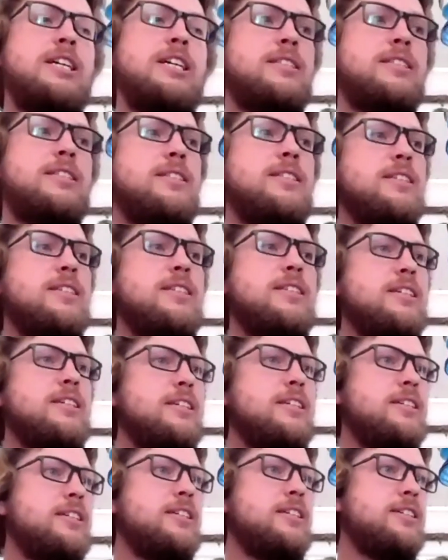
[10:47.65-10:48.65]
and
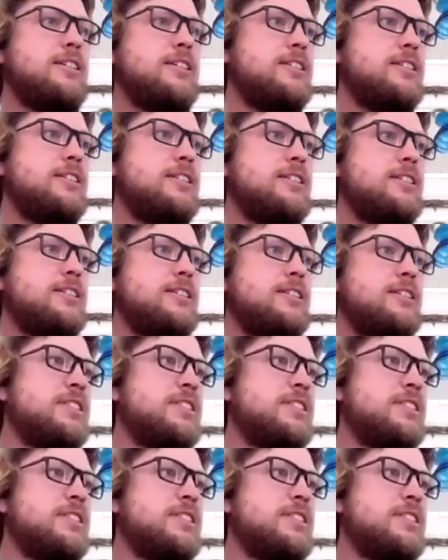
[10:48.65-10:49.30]
we'll